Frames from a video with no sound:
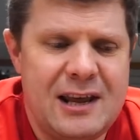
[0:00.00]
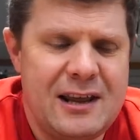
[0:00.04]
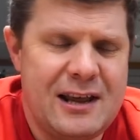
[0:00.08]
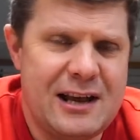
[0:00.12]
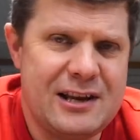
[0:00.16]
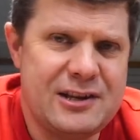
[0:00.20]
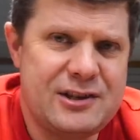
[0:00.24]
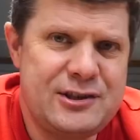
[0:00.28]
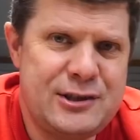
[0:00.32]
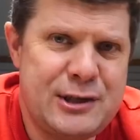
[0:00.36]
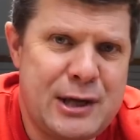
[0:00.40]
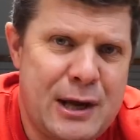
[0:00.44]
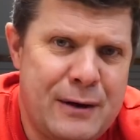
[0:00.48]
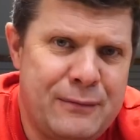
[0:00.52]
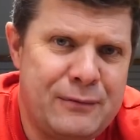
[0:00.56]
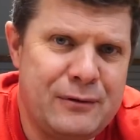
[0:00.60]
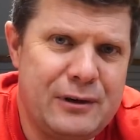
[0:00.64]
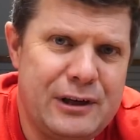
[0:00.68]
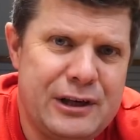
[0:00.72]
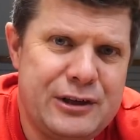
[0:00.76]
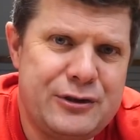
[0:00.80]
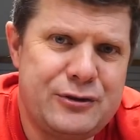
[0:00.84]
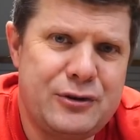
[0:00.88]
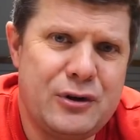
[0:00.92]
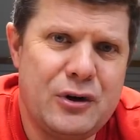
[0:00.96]
That's
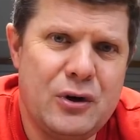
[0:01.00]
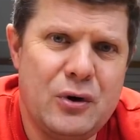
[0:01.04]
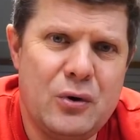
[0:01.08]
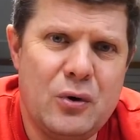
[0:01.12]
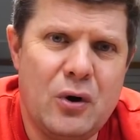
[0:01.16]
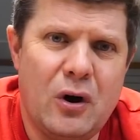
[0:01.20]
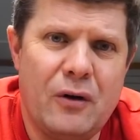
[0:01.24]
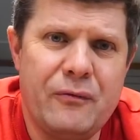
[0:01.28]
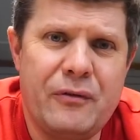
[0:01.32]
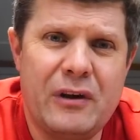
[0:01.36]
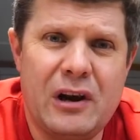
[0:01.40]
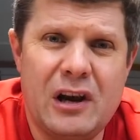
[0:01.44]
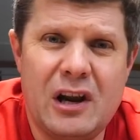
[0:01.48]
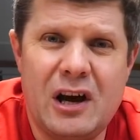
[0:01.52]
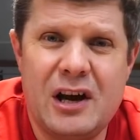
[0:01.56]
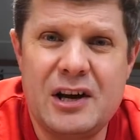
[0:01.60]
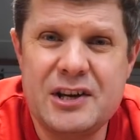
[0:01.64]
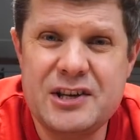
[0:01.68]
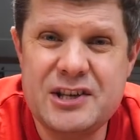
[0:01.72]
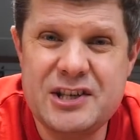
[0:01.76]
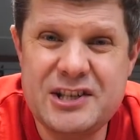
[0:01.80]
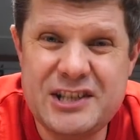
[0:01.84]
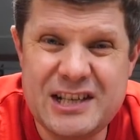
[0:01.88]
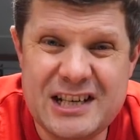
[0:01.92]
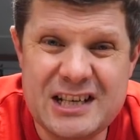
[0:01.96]
definitely true of the
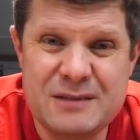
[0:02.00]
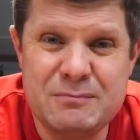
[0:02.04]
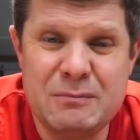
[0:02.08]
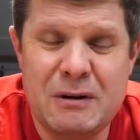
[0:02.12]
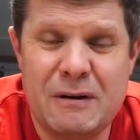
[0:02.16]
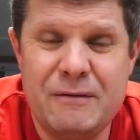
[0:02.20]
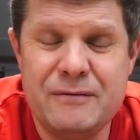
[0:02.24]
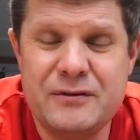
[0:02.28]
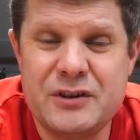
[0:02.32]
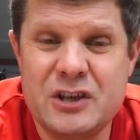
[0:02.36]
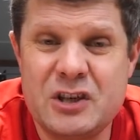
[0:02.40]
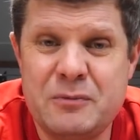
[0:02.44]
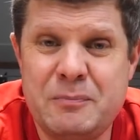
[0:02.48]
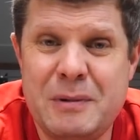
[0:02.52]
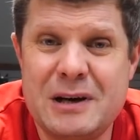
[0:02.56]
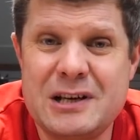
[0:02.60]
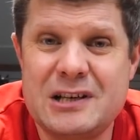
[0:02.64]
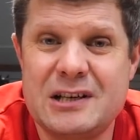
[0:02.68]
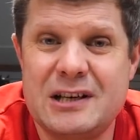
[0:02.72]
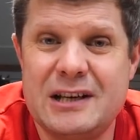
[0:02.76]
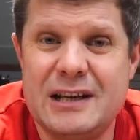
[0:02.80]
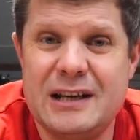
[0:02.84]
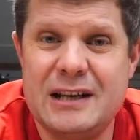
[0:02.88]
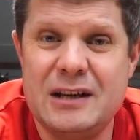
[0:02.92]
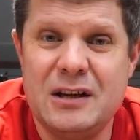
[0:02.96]
last 6 months
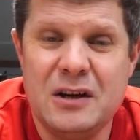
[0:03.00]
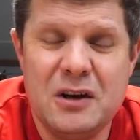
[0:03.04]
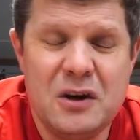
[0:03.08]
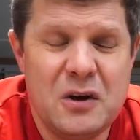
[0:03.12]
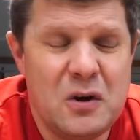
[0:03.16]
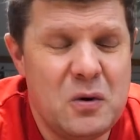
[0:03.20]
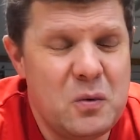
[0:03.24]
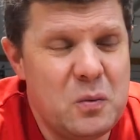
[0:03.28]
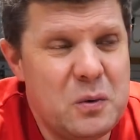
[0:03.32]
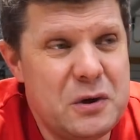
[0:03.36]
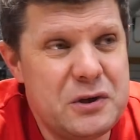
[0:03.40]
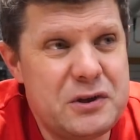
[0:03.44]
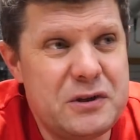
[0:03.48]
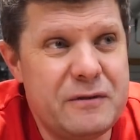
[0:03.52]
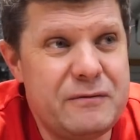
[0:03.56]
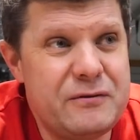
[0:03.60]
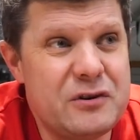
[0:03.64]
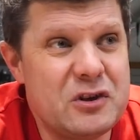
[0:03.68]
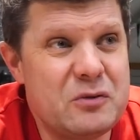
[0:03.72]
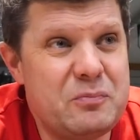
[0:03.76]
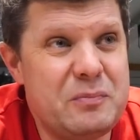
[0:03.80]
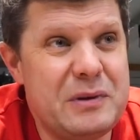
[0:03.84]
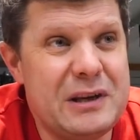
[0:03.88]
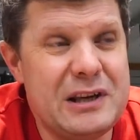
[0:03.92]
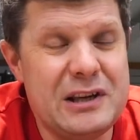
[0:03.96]
especially, which have
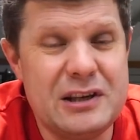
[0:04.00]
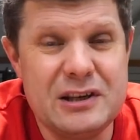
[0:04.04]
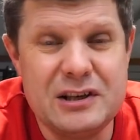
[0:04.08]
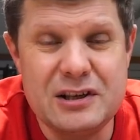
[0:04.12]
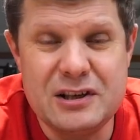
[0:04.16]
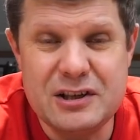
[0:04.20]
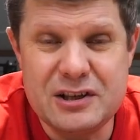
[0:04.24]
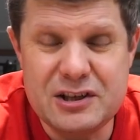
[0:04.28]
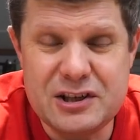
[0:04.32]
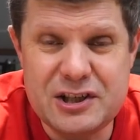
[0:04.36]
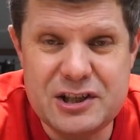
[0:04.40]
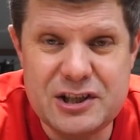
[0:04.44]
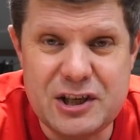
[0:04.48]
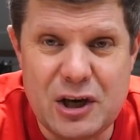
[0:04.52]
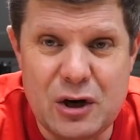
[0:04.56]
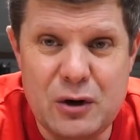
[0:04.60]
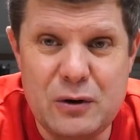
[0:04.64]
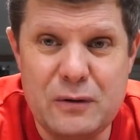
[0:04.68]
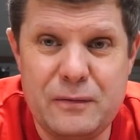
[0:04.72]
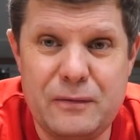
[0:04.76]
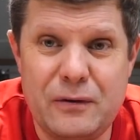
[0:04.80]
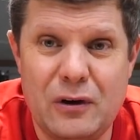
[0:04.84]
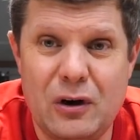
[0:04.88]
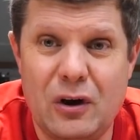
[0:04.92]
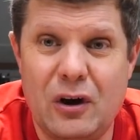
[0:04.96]
just been
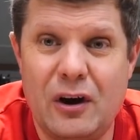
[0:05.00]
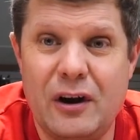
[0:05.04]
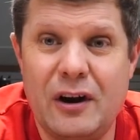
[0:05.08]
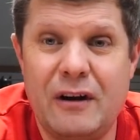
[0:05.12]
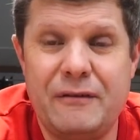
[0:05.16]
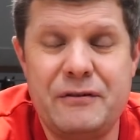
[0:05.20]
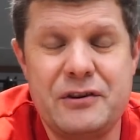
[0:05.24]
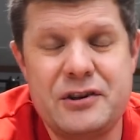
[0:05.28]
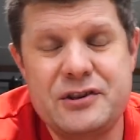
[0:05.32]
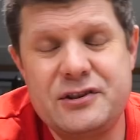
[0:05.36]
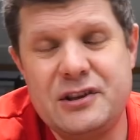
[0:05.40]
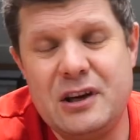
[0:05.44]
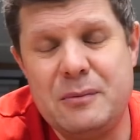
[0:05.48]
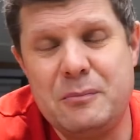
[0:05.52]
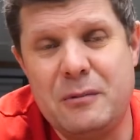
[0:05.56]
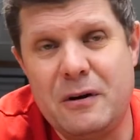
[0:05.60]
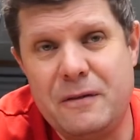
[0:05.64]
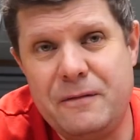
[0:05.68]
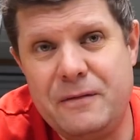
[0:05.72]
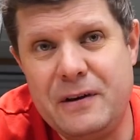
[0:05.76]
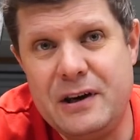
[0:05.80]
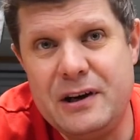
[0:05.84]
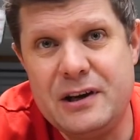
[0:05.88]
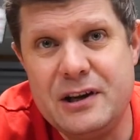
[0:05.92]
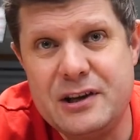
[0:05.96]
so full on. I've just seen my
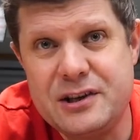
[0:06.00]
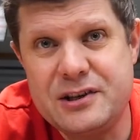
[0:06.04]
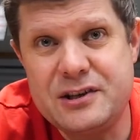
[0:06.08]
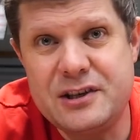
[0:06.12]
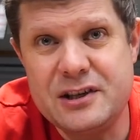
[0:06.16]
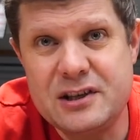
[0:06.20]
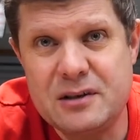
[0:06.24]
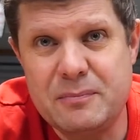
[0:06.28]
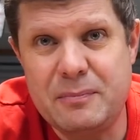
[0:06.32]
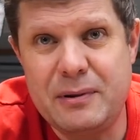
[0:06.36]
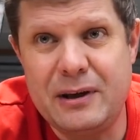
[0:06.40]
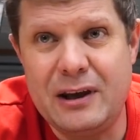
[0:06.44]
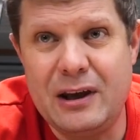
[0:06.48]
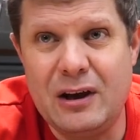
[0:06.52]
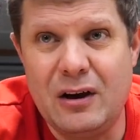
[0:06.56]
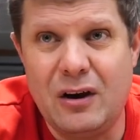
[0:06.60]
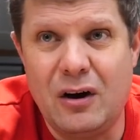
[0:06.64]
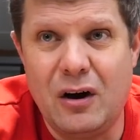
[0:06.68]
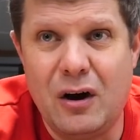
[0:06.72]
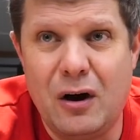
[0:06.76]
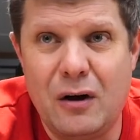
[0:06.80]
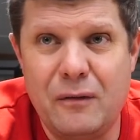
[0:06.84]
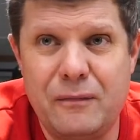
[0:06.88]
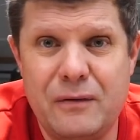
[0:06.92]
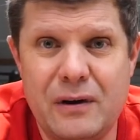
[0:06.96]
fitness disappear
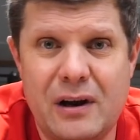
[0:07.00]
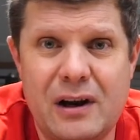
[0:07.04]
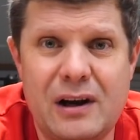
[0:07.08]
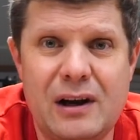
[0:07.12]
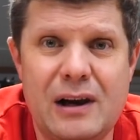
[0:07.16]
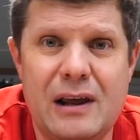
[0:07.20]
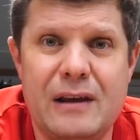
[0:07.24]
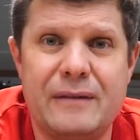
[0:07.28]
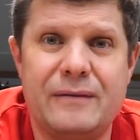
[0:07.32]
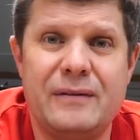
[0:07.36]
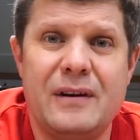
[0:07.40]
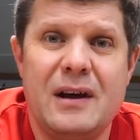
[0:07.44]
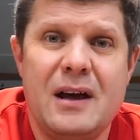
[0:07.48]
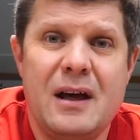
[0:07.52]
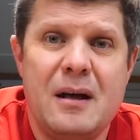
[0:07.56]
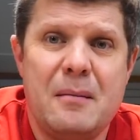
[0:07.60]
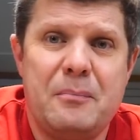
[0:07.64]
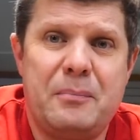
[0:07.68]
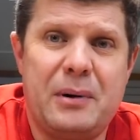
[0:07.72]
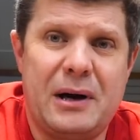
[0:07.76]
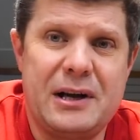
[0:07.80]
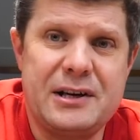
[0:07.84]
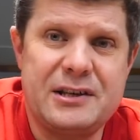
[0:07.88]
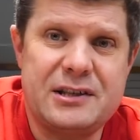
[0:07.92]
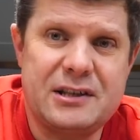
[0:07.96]
off a cliff.
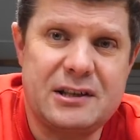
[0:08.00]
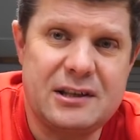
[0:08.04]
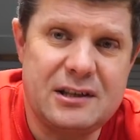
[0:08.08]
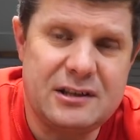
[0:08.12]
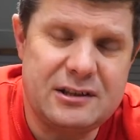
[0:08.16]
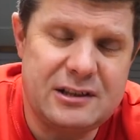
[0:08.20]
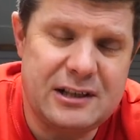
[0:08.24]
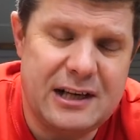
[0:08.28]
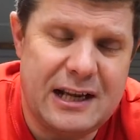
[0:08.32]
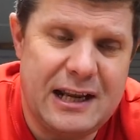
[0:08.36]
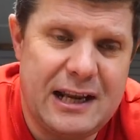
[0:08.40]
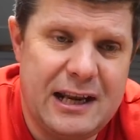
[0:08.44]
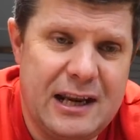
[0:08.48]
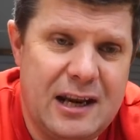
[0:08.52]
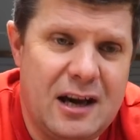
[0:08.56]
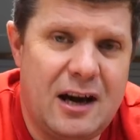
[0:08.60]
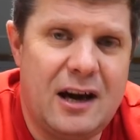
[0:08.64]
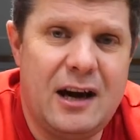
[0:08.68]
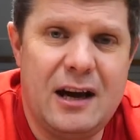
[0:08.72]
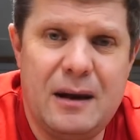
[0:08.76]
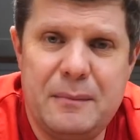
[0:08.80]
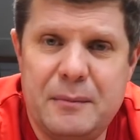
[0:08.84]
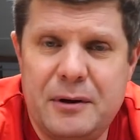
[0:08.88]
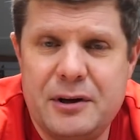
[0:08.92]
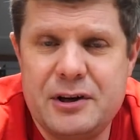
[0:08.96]
But today
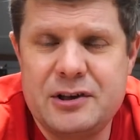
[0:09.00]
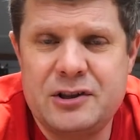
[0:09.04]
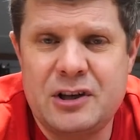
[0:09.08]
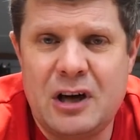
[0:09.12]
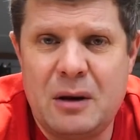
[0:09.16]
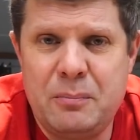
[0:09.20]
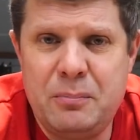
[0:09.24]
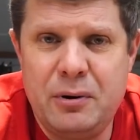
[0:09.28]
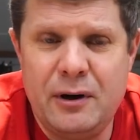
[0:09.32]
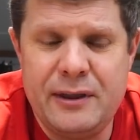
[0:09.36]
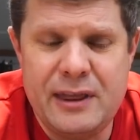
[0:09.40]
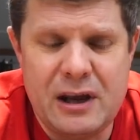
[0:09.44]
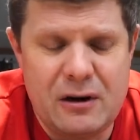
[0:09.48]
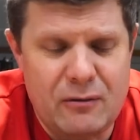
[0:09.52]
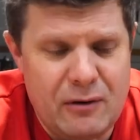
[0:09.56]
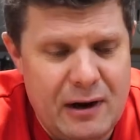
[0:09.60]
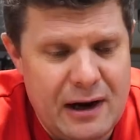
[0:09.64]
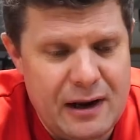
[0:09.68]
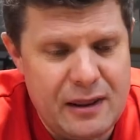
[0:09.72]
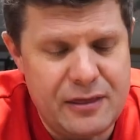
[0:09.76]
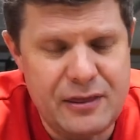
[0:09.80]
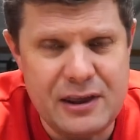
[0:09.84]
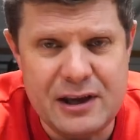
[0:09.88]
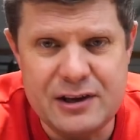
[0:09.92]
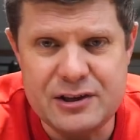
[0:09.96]
I am going to start putting that
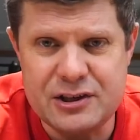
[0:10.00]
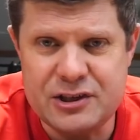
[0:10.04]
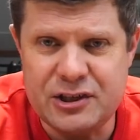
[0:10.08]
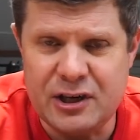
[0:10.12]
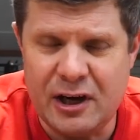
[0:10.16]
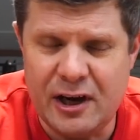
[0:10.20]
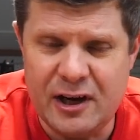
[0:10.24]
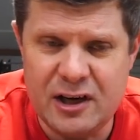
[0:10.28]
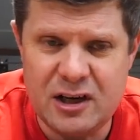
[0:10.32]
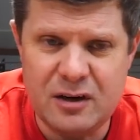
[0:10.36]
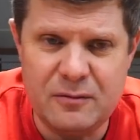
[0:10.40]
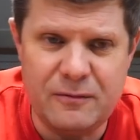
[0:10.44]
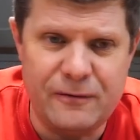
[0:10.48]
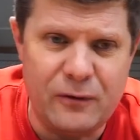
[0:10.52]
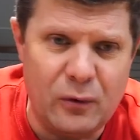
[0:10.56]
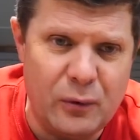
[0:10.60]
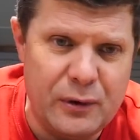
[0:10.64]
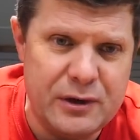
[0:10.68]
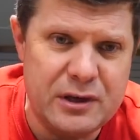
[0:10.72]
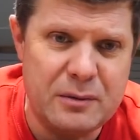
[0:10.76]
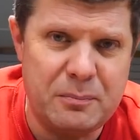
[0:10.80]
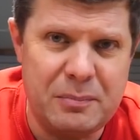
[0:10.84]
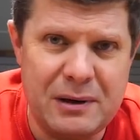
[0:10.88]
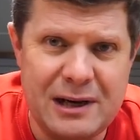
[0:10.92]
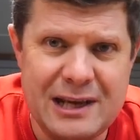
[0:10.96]
right. Things are starting to fall
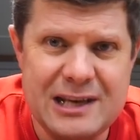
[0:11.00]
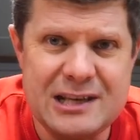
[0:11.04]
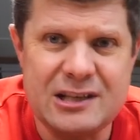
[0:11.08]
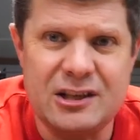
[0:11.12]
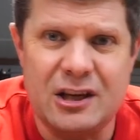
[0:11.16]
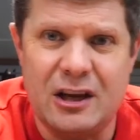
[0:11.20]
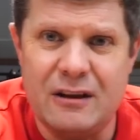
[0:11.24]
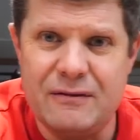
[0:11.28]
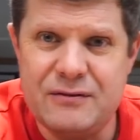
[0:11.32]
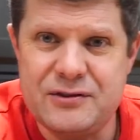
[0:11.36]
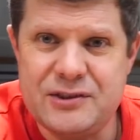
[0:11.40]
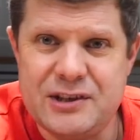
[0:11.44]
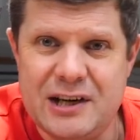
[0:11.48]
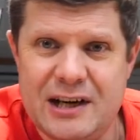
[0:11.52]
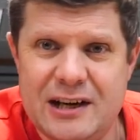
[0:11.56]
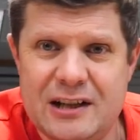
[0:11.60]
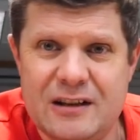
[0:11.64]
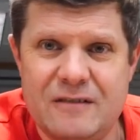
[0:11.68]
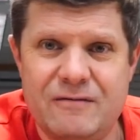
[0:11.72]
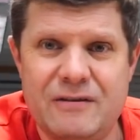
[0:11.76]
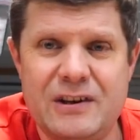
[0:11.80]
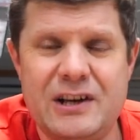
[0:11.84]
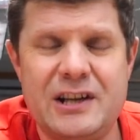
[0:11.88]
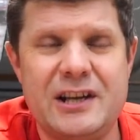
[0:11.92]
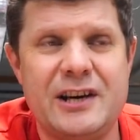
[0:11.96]
into place like you've seen in
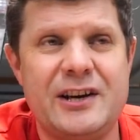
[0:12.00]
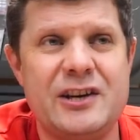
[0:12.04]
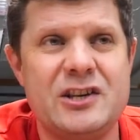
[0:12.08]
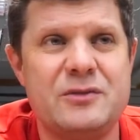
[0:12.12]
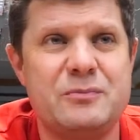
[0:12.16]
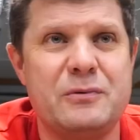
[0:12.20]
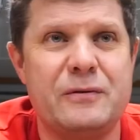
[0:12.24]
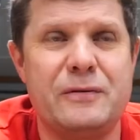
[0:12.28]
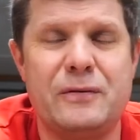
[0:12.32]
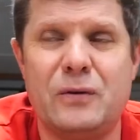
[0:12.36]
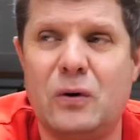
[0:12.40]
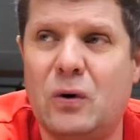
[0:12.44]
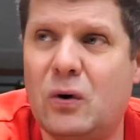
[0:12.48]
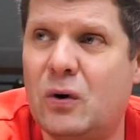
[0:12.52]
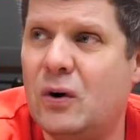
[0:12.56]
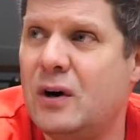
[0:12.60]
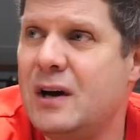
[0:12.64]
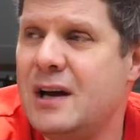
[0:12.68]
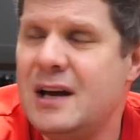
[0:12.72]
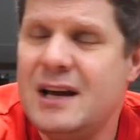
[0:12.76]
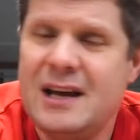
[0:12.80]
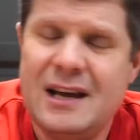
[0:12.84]
the videos before,